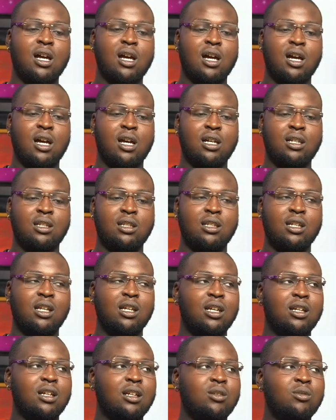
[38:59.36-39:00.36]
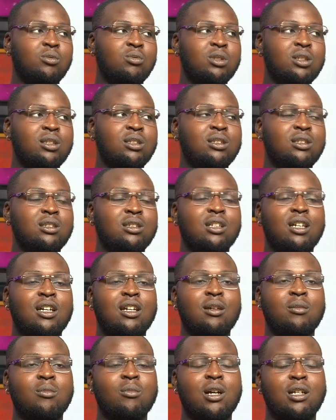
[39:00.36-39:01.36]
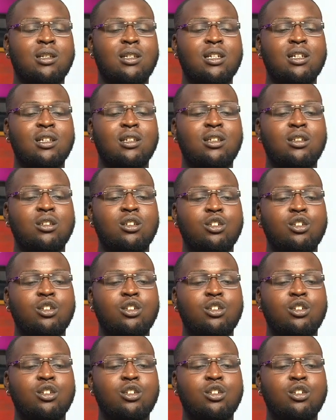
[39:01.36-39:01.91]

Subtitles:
And with I think